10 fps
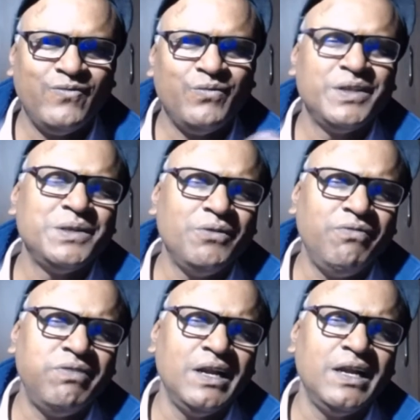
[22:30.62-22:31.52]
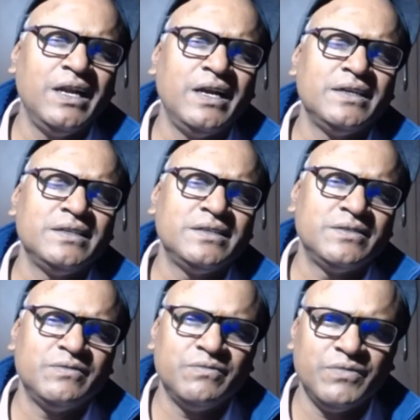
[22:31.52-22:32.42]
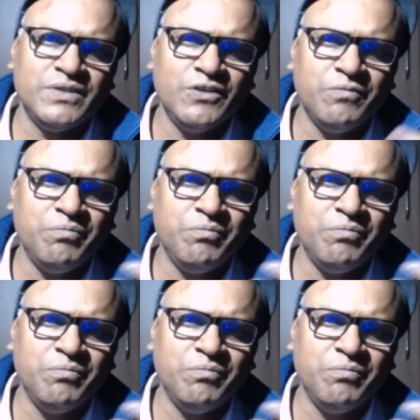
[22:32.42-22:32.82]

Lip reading: With your friends, with your